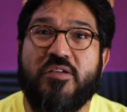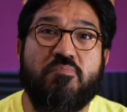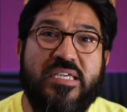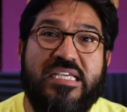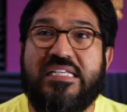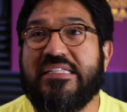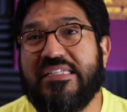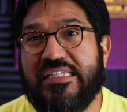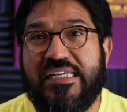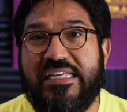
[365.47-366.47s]
B's and
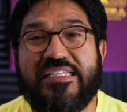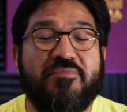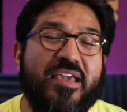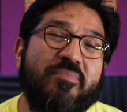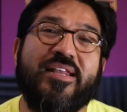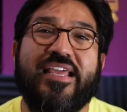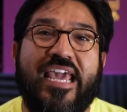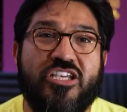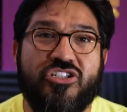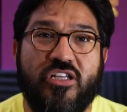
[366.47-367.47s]
C's and maybe an
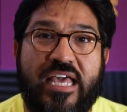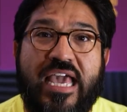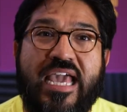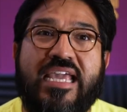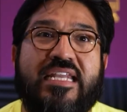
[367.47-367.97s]
occasional A.